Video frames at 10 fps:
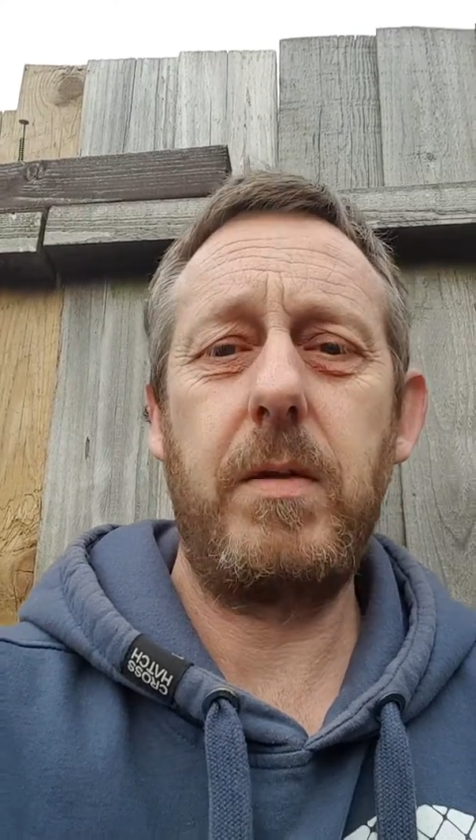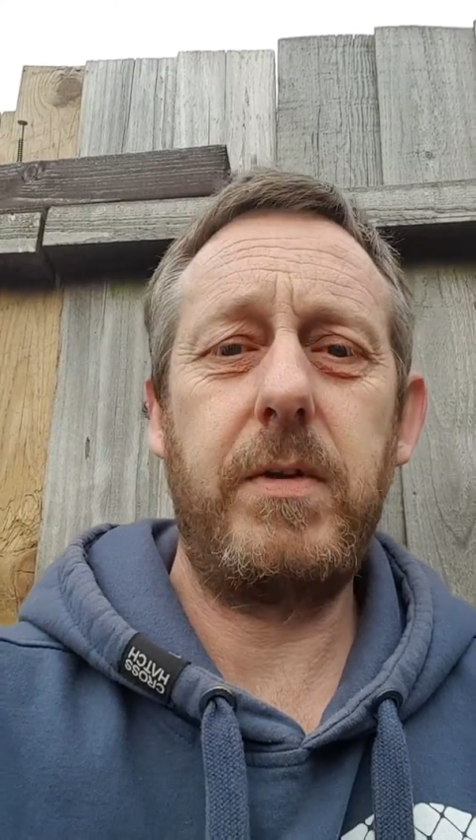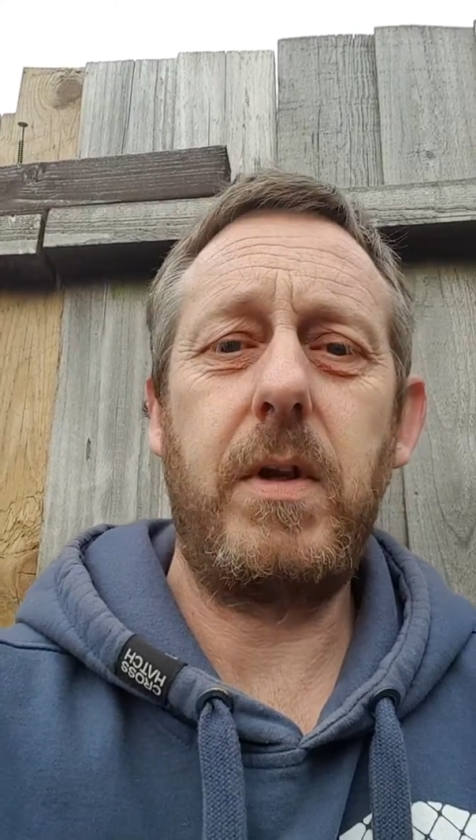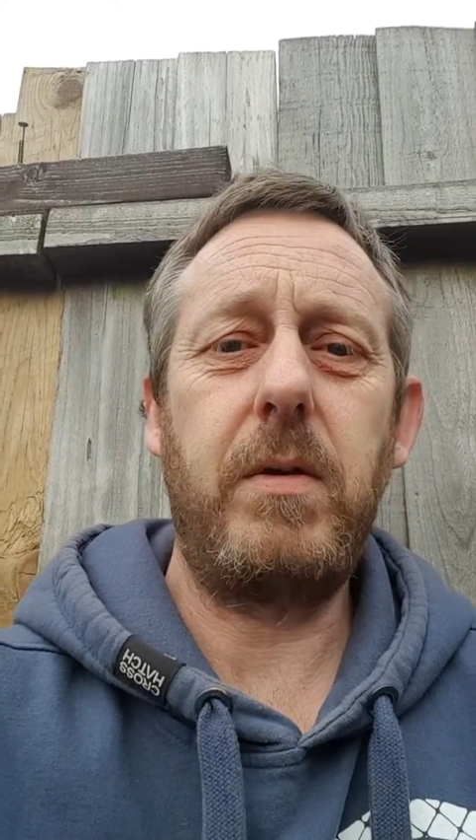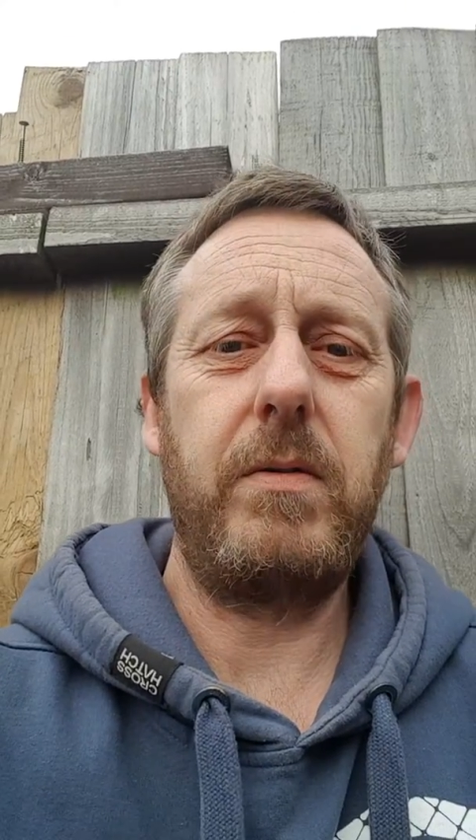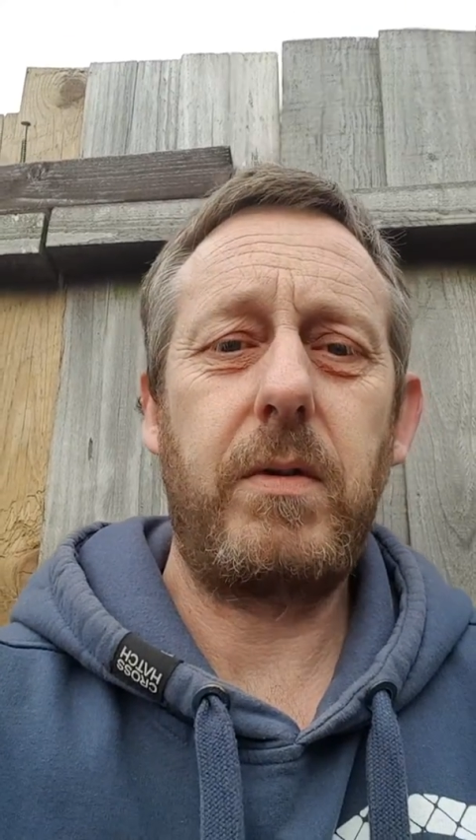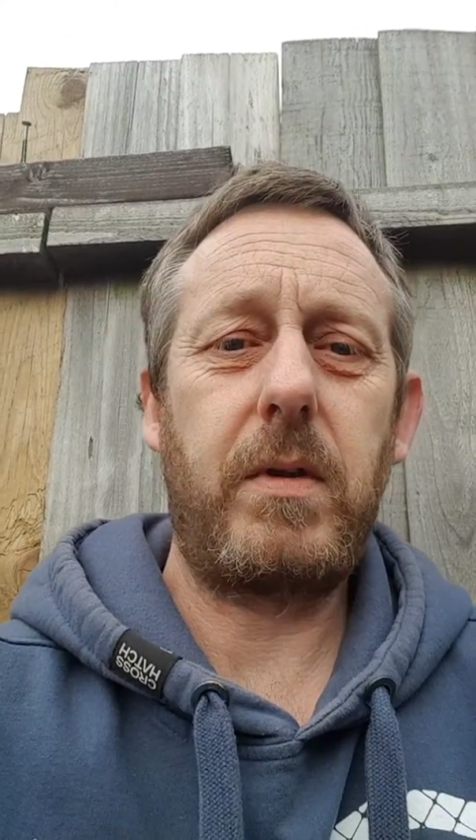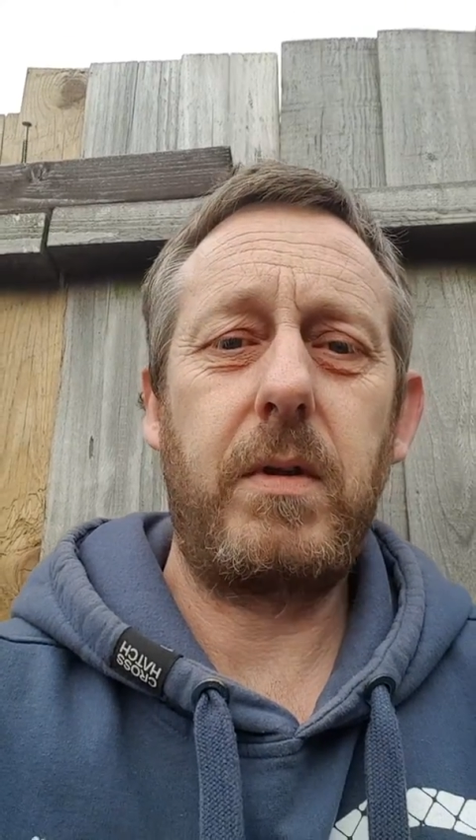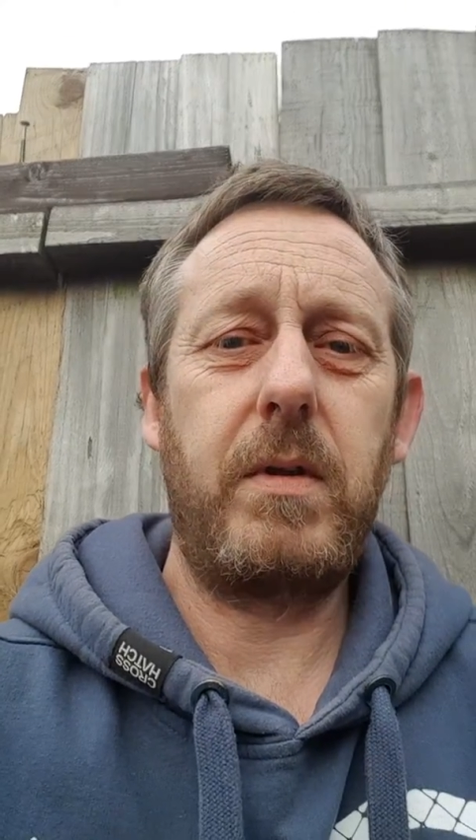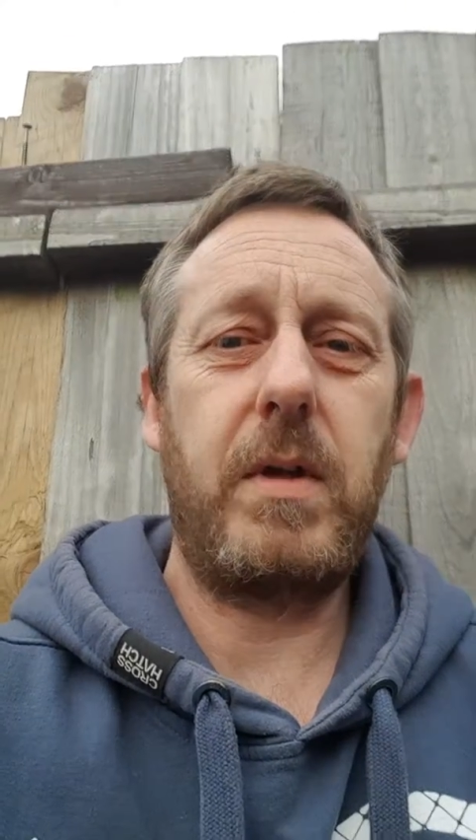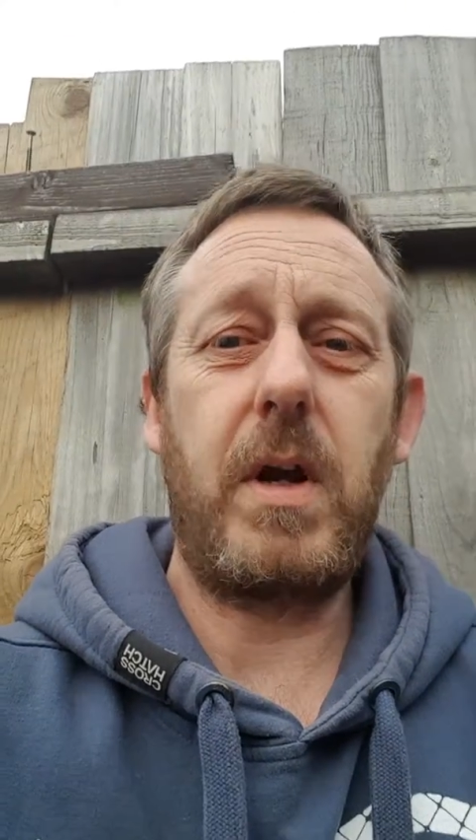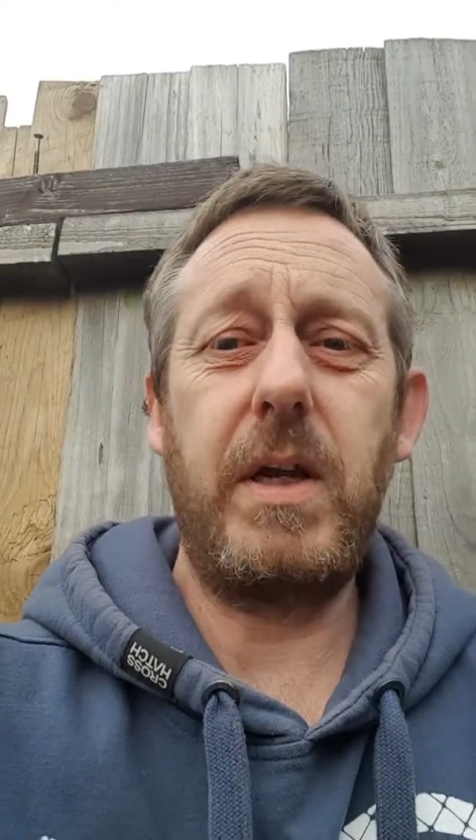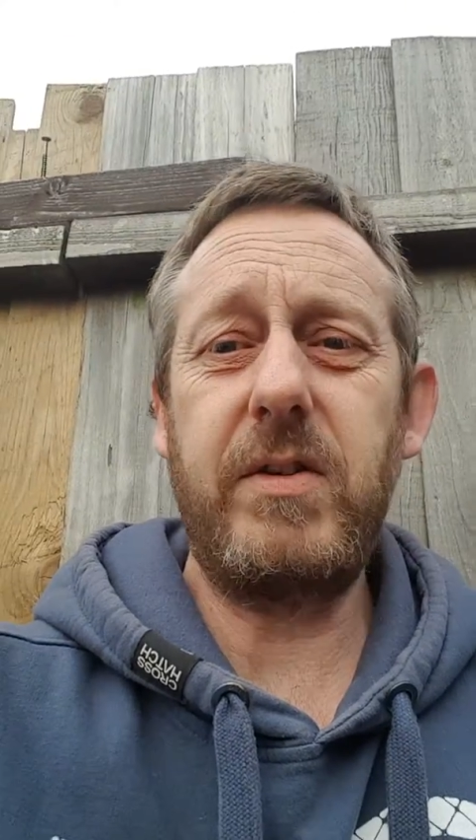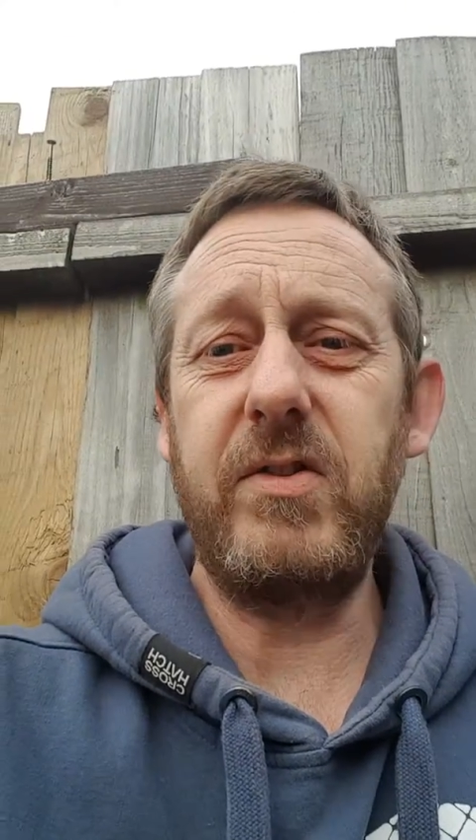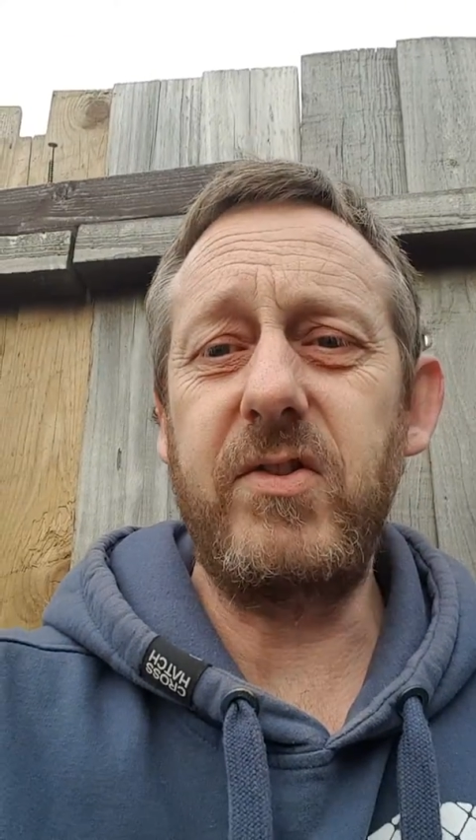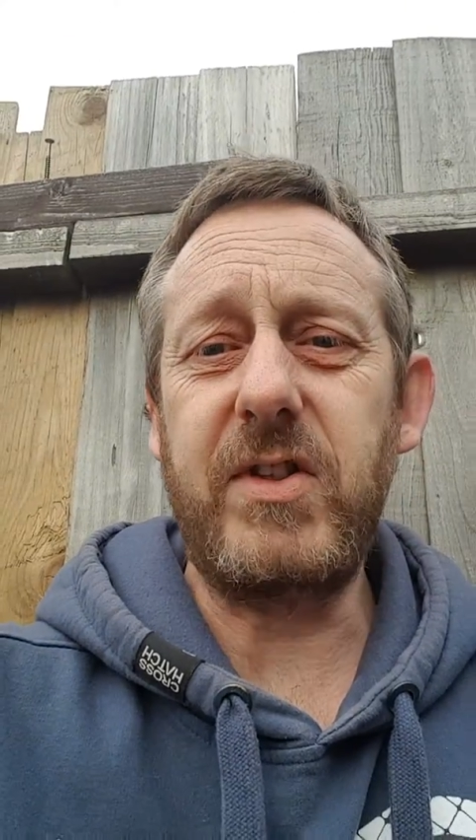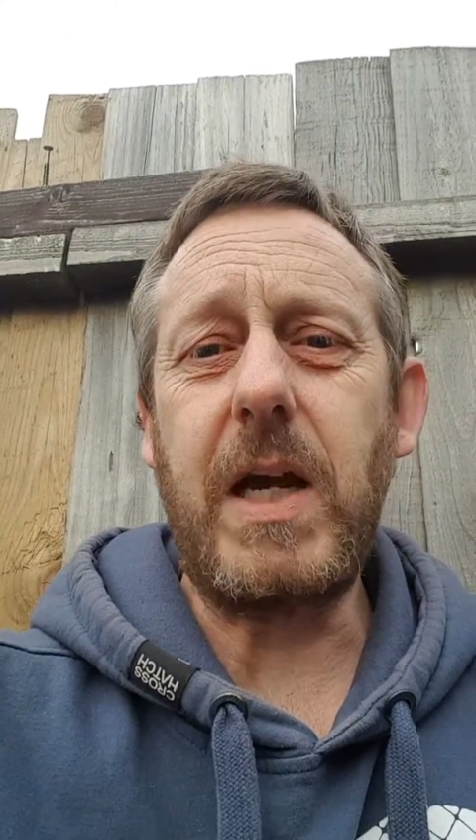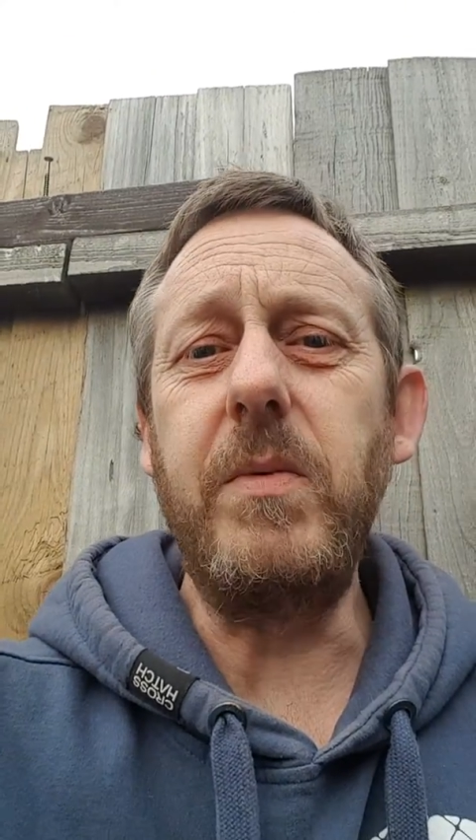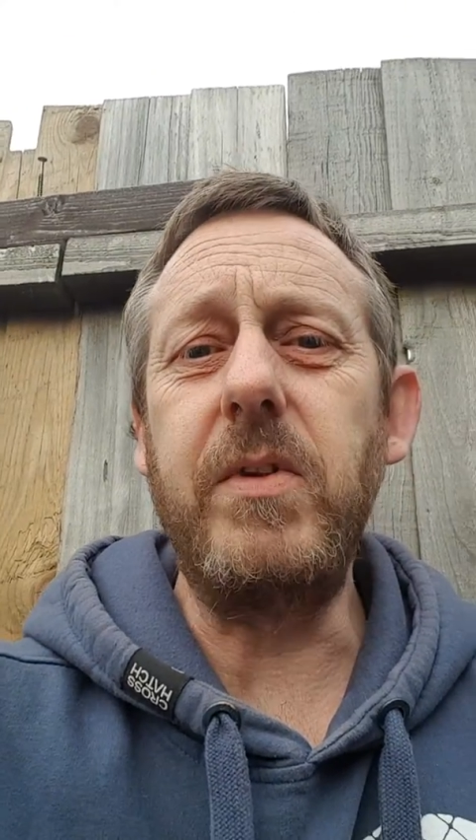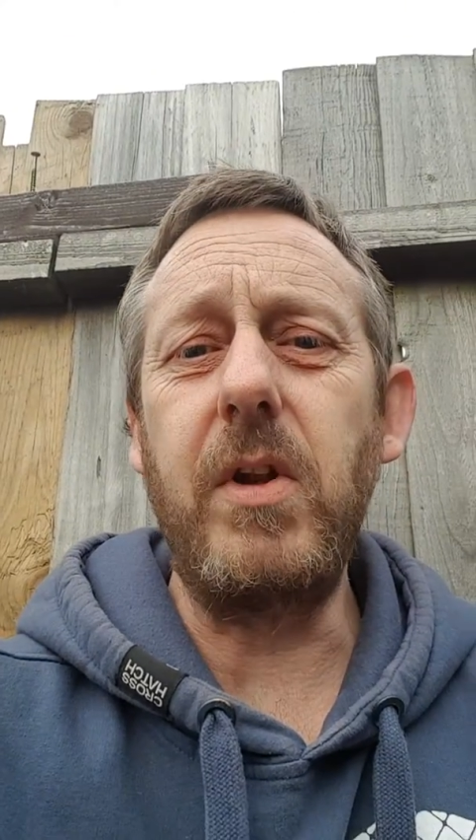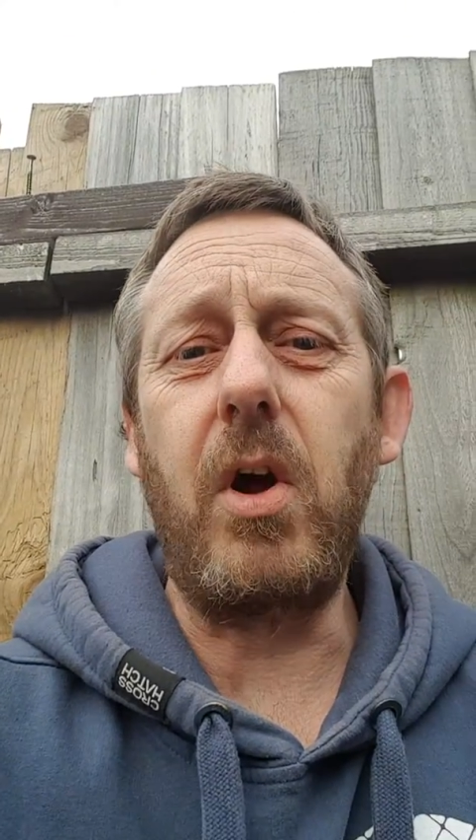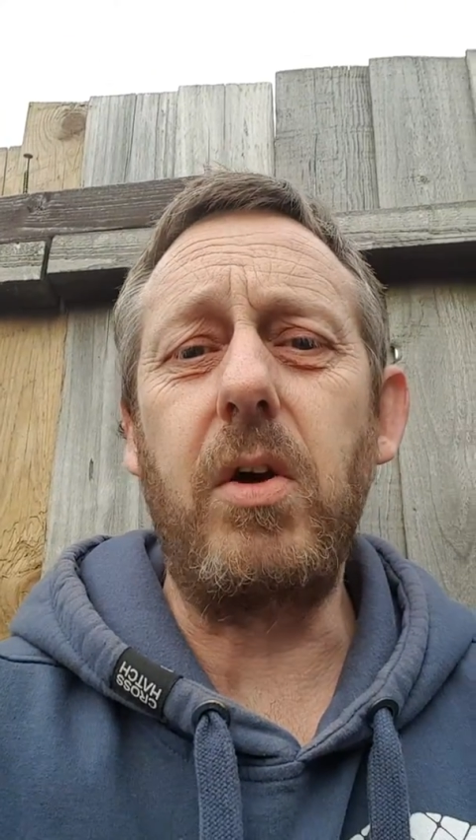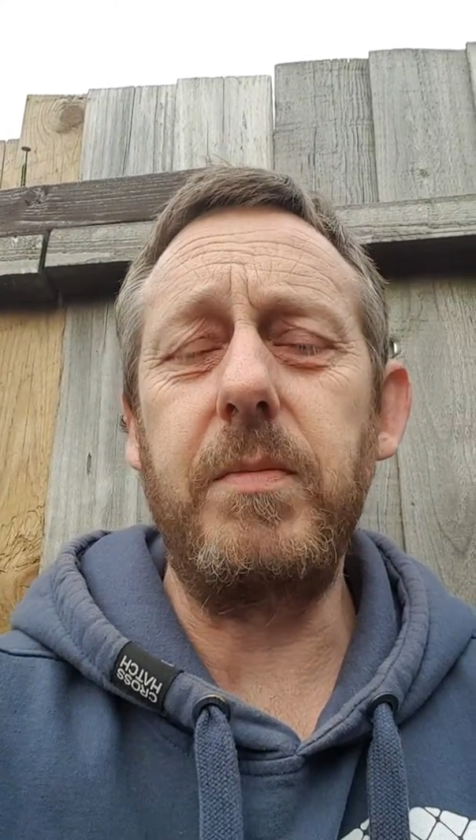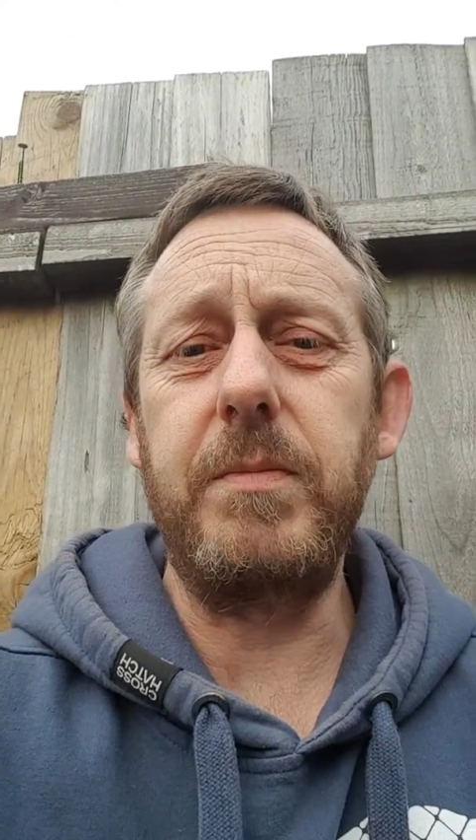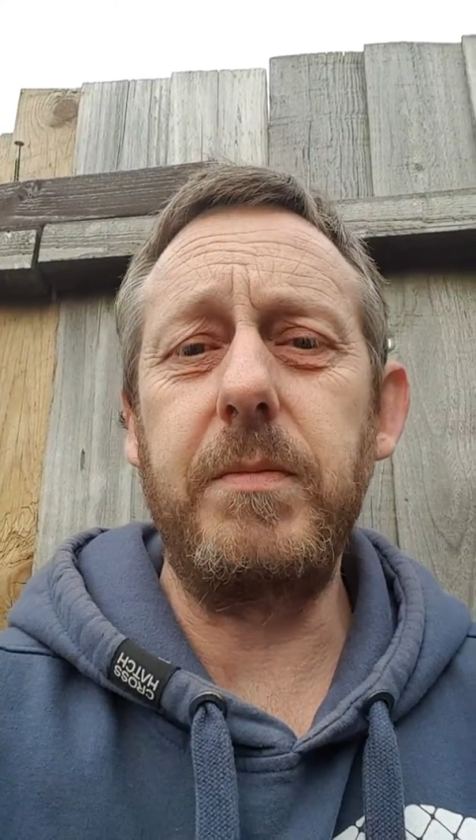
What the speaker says: you know, it doesn't sound a lot,